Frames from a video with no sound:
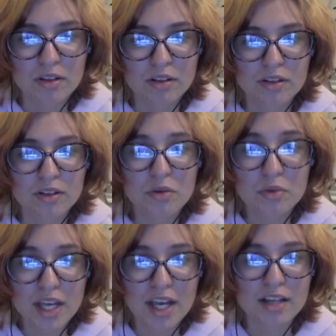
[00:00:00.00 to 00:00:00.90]
You
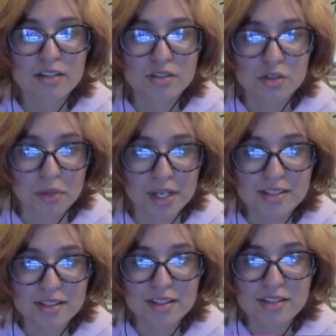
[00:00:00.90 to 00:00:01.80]
can't do it.
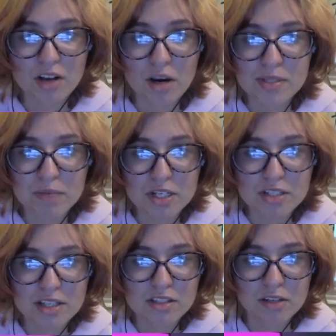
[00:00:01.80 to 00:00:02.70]
This arm is much
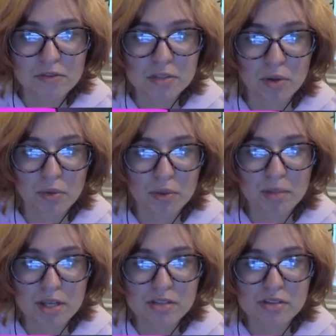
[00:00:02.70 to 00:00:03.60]
less serviceable when the
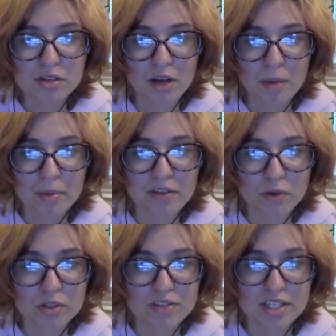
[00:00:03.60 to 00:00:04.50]
muscles are not being
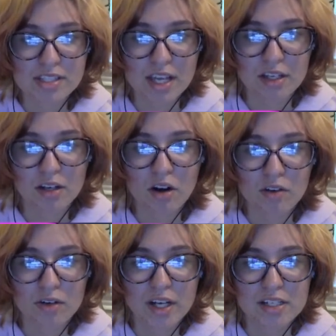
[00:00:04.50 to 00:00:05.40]
forced via psychic
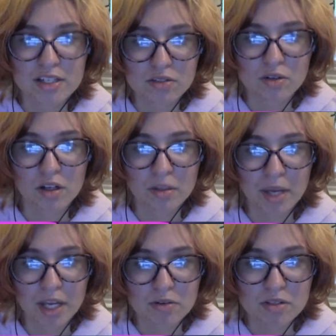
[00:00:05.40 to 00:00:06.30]
override to discard the
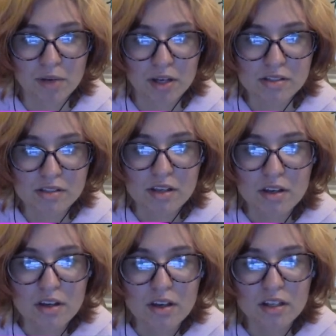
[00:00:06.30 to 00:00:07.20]
pain response.
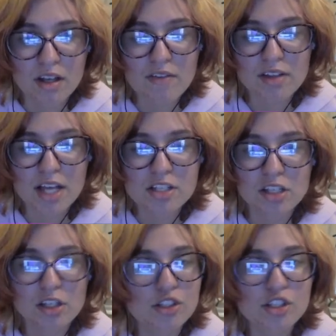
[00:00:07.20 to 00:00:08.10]
Nevertheless, she
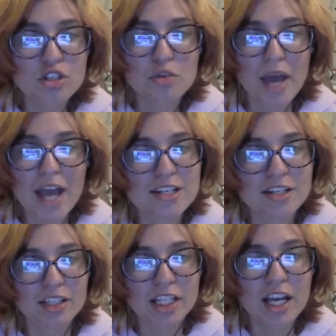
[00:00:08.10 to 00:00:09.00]
looks at you
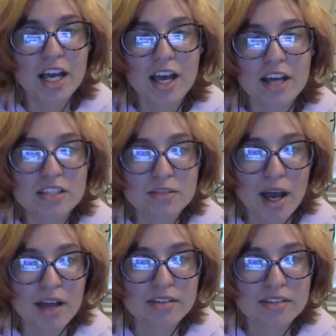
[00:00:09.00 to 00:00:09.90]
patiently and
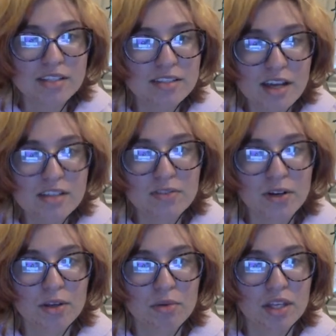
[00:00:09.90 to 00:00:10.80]
smiles. That's nice of her,
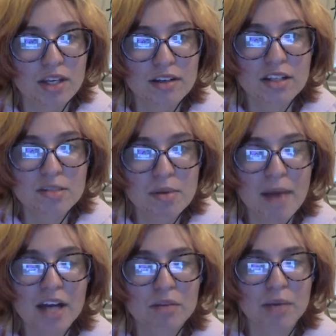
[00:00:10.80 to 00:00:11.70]
you think, not to be
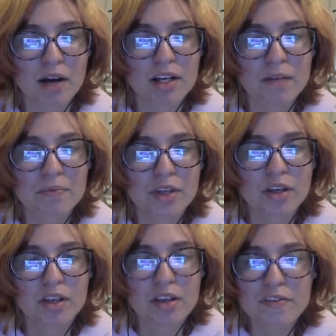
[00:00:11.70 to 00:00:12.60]
mad about it.
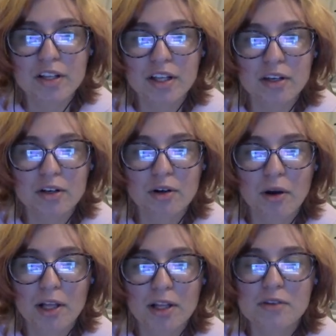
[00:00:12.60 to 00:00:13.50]
You feel like you're
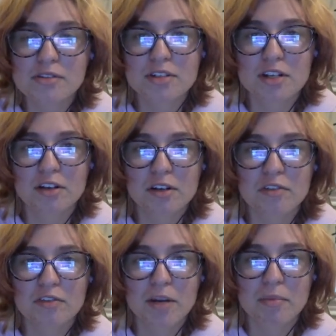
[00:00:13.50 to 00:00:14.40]
growing closer to your new
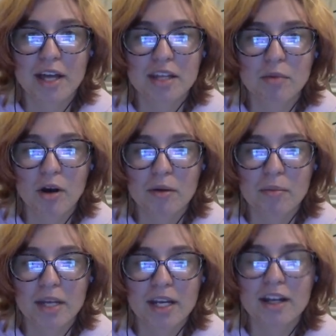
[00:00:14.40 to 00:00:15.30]
friend by the
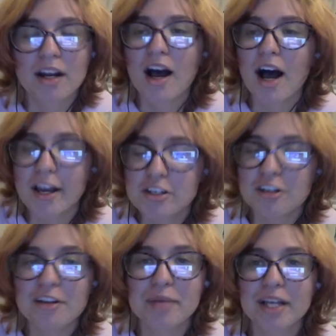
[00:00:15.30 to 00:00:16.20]
minute. I should
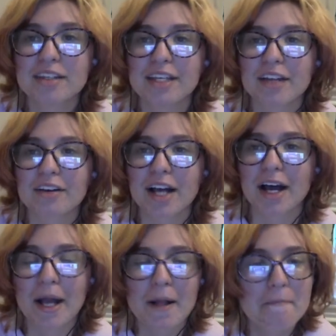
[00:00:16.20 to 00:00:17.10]
have picked the other
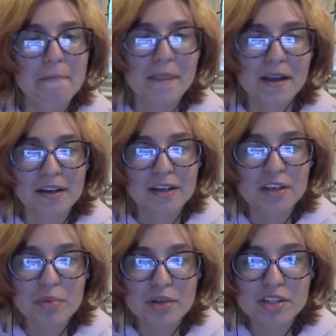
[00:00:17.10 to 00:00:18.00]
guy. You
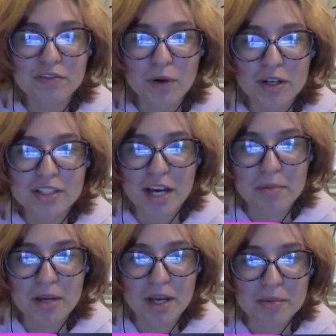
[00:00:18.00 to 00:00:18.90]
put the fork down and
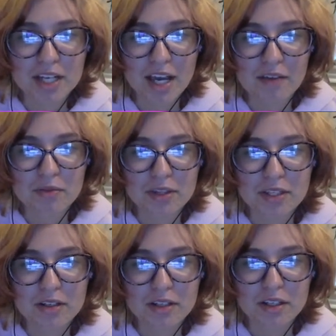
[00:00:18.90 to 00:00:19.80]
pick up the knife
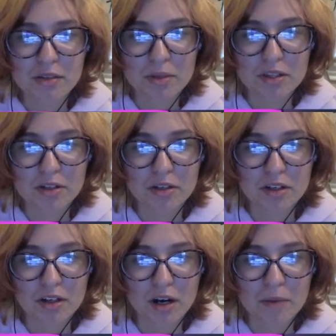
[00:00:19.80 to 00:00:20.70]
with your good
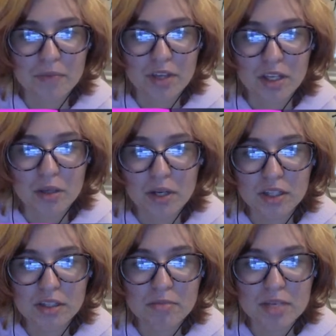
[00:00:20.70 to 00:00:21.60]
arm. You cut
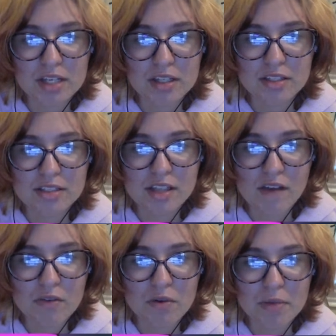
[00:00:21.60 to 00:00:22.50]
the meat into
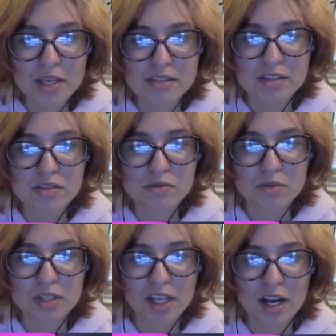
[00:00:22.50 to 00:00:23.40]
several pieces with a
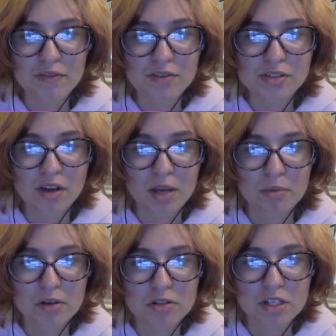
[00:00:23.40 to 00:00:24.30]
careful sawing
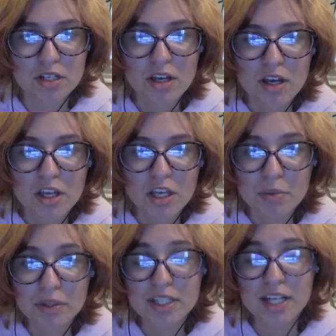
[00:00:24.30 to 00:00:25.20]
motion. You put
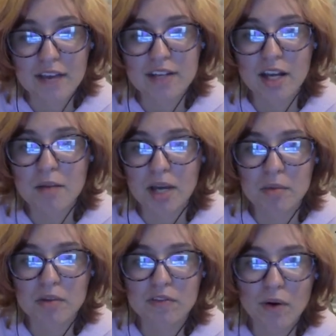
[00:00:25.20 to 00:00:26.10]
the knife down and pick up
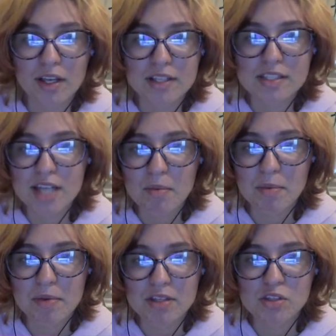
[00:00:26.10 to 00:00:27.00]
the fork and stab a
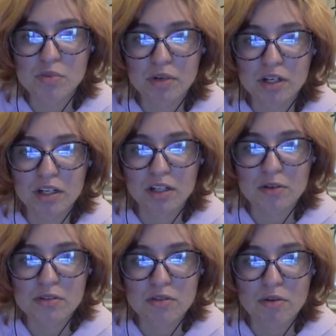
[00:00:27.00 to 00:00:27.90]
piece. You put it
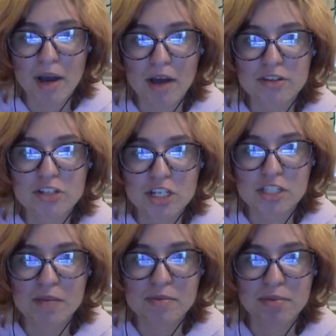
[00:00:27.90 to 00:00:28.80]
close to her mouth and she
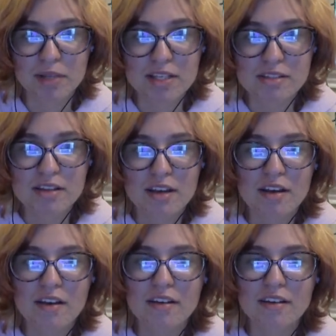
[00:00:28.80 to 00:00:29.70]
seems pleased.
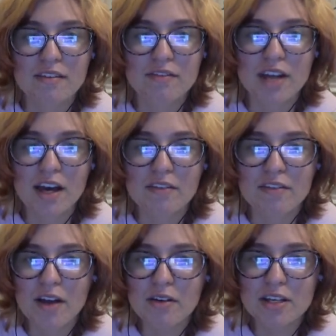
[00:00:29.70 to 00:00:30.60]
Not
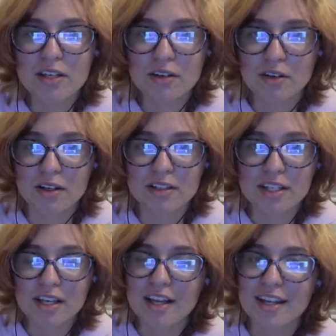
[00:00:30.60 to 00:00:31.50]
very good.
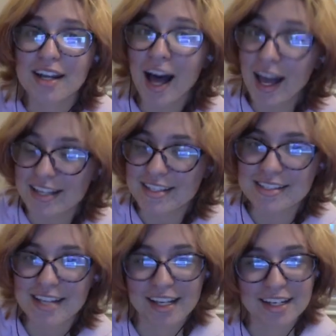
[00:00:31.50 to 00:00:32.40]
Nice
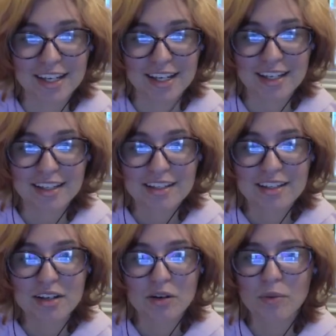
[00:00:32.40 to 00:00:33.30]
technique.
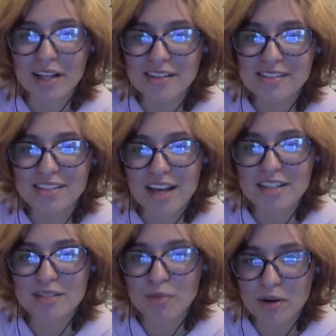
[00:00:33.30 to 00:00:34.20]

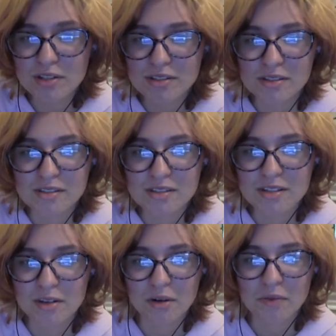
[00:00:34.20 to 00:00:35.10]
Well-sized morsels, too.